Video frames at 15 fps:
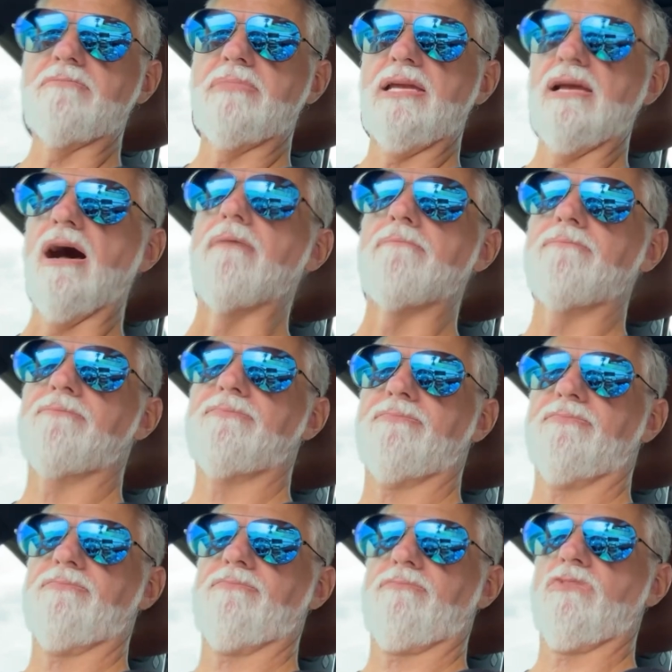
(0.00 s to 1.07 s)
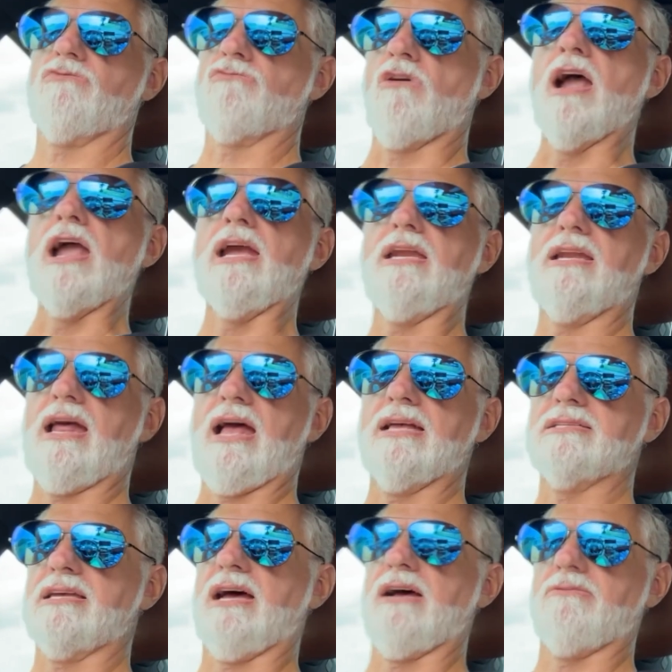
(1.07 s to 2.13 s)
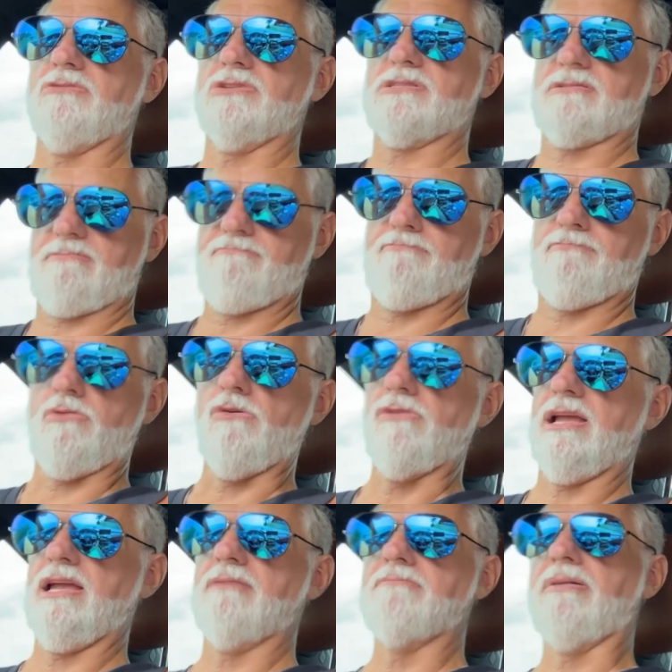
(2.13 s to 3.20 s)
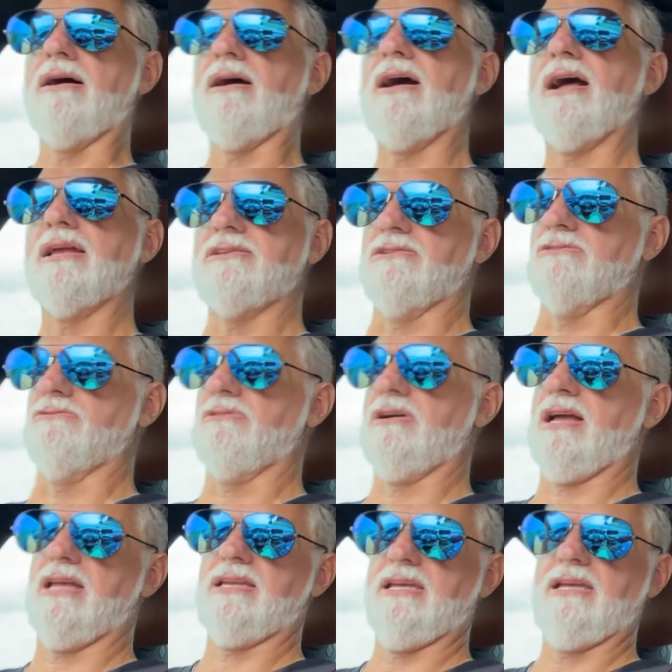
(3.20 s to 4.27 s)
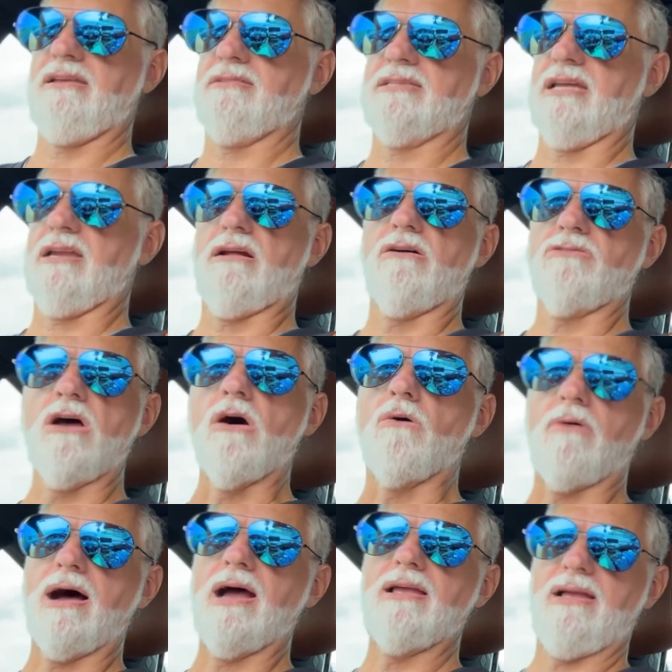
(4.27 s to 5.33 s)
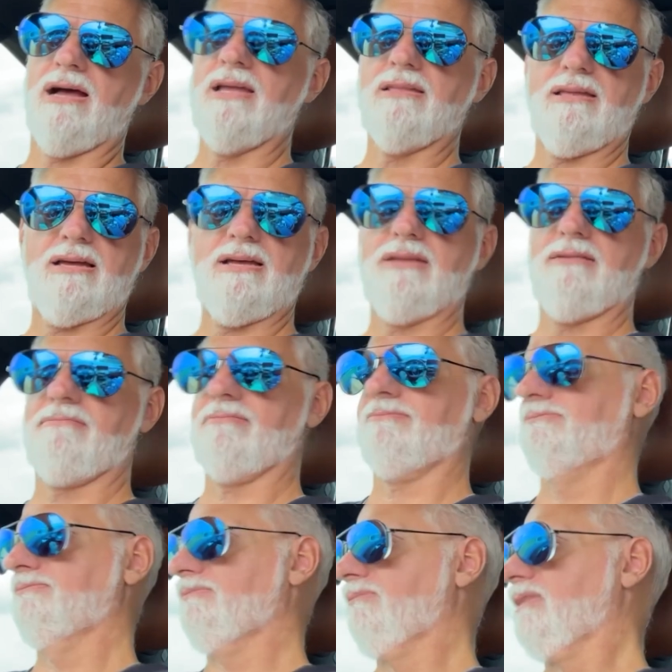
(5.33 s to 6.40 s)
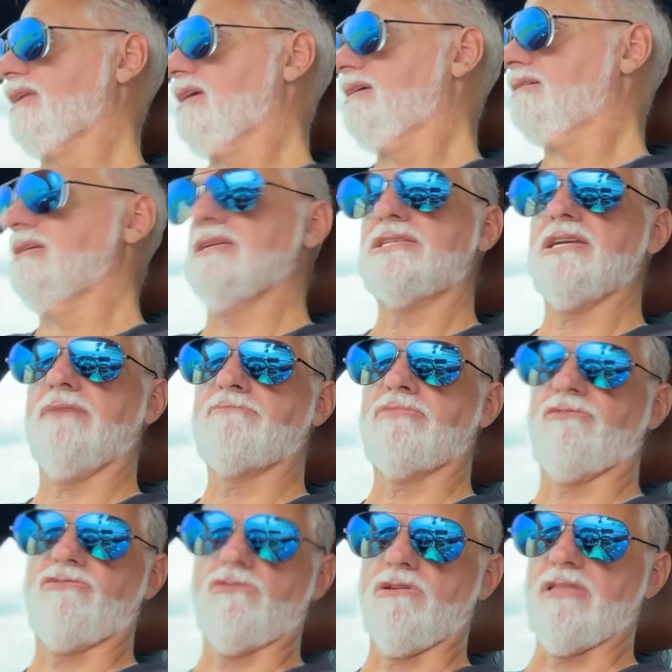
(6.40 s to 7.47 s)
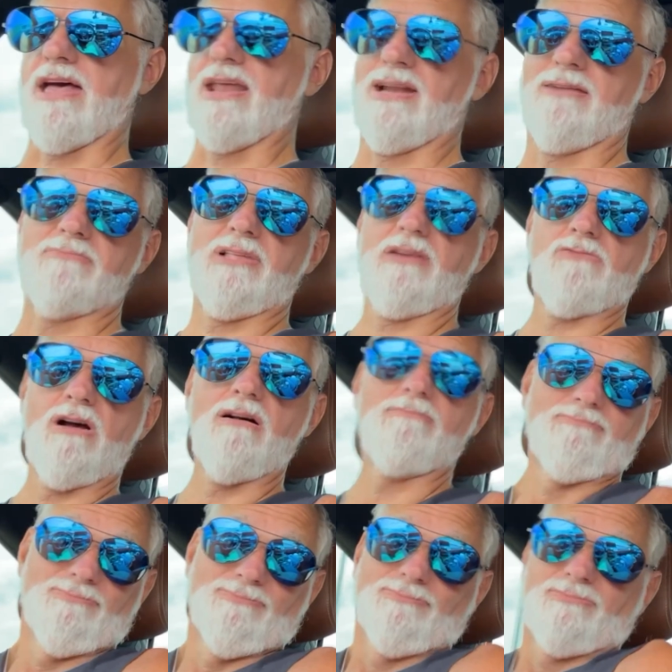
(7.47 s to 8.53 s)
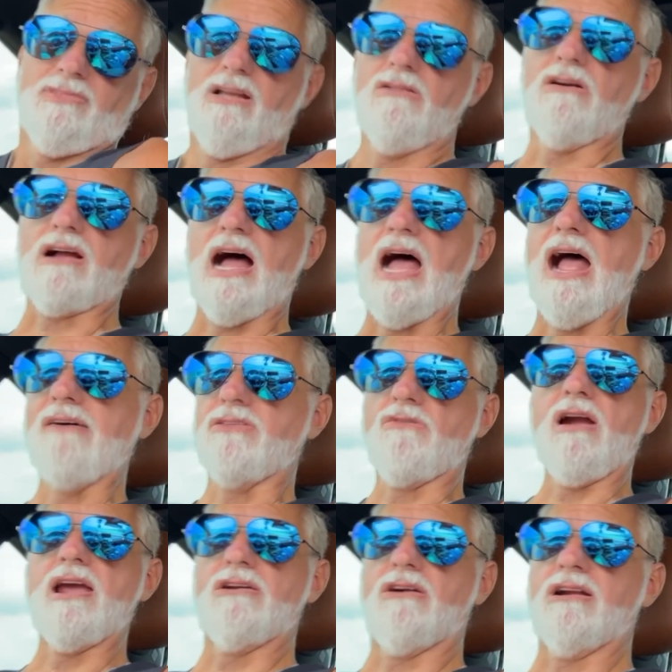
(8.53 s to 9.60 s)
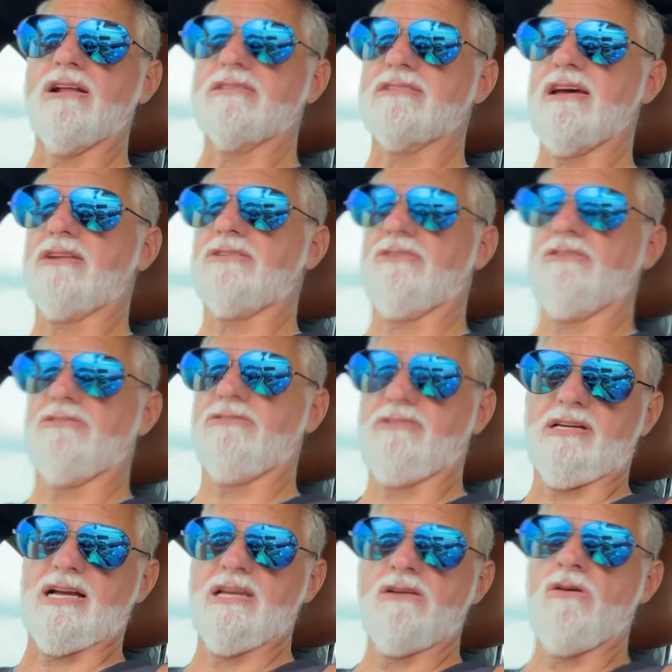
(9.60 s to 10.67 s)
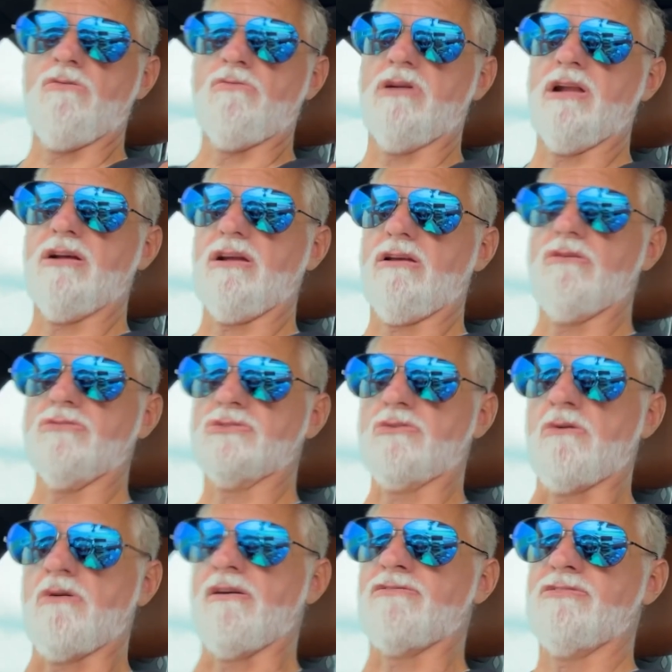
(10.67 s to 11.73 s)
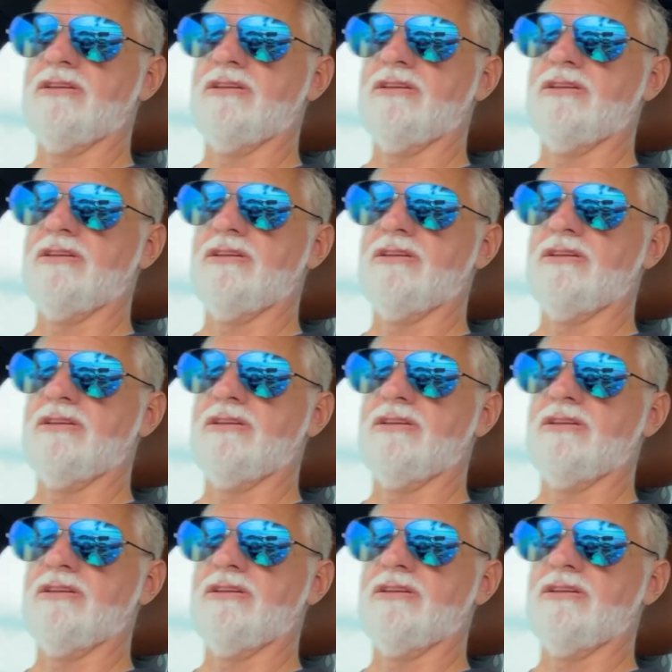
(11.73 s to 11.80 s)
me up right as I was pulling in behind you. And he said, oh no, I lit you up before that. I'm like, well, look, I have the radar detector. I know when it goes off.